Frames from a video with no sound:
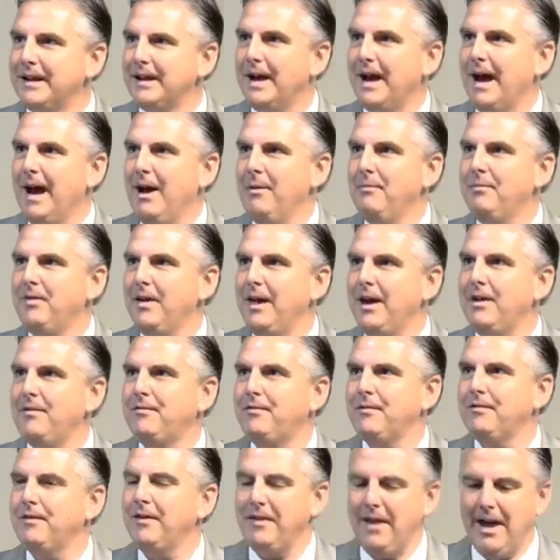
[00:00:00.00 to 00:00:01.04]
I'm
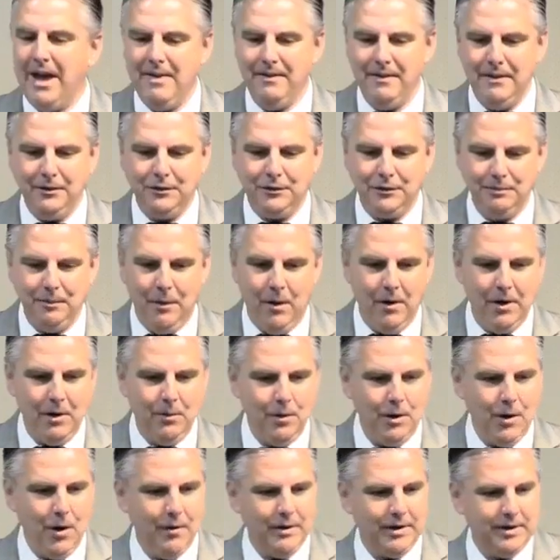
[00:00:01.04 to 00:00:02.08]
thankful for that this morning. We're
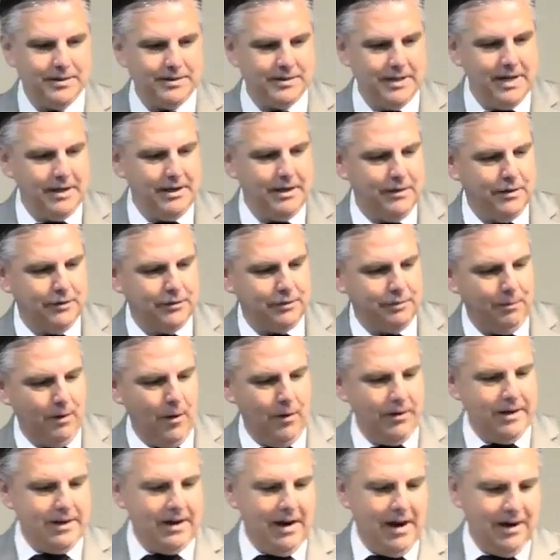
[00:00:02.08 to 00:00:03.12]
going to continue this
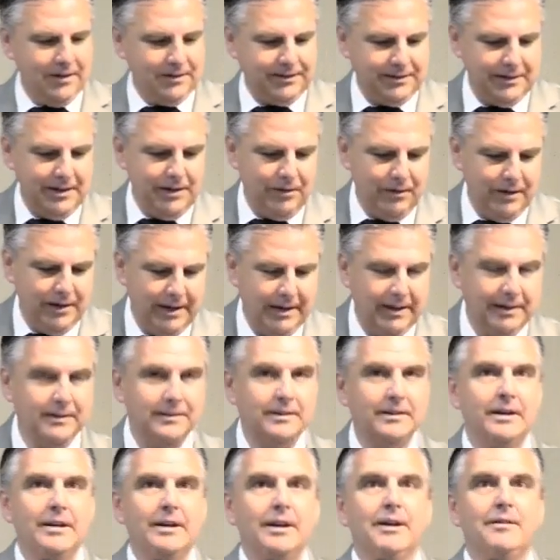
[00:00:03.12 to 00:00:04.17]
morning in our series
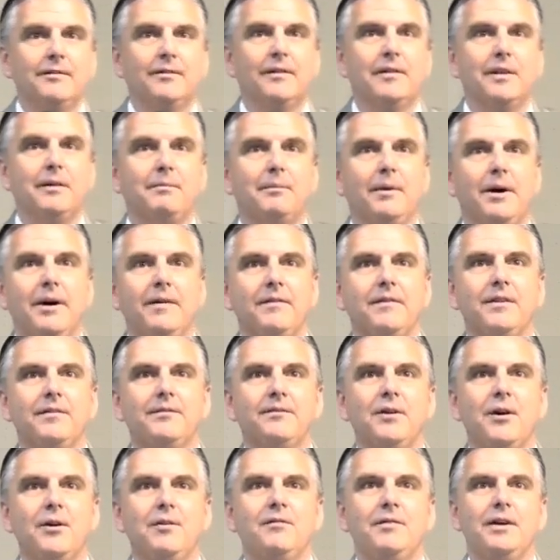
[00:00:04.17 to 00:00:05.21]
for the month of
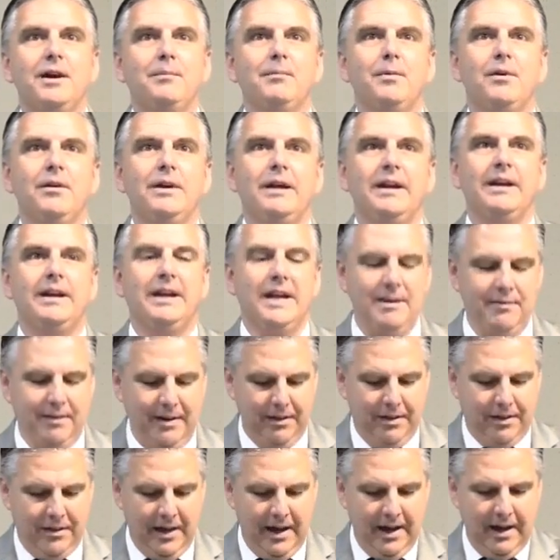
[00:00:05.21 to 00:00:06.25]
November in giving
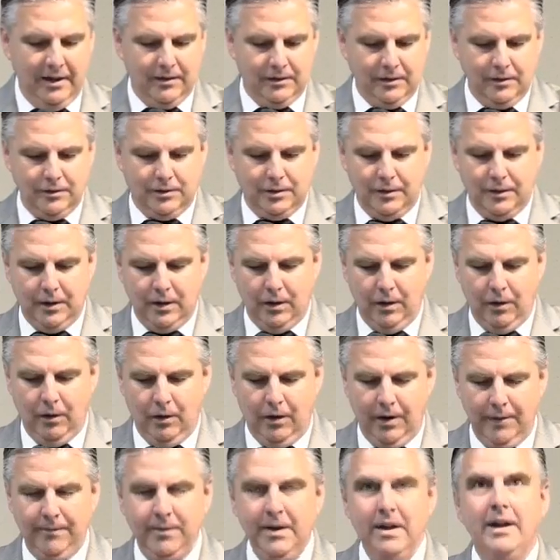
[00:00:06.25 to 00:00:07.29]
thanks unto the
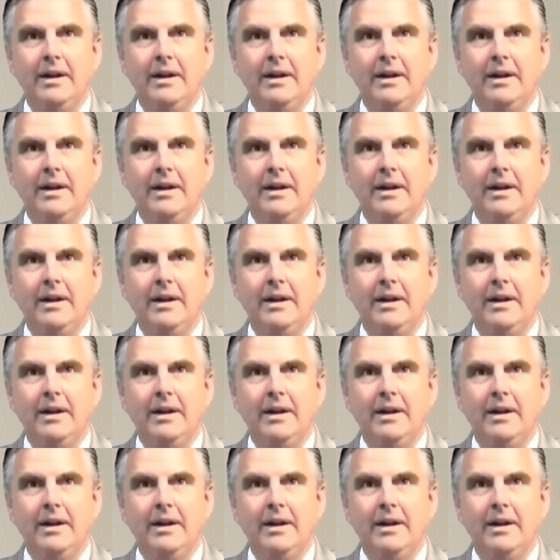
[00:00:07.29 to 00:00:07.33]
Lord.